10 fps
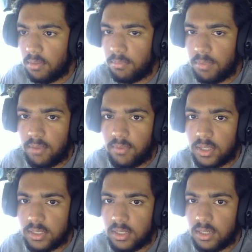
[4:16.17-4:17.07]
big
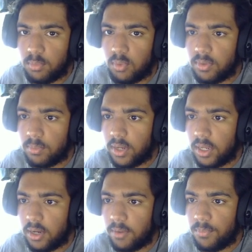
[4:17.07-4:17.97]
volatility move up right
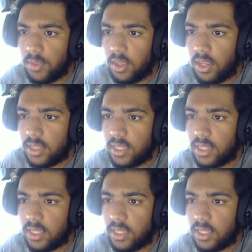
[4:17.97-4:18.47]
here, and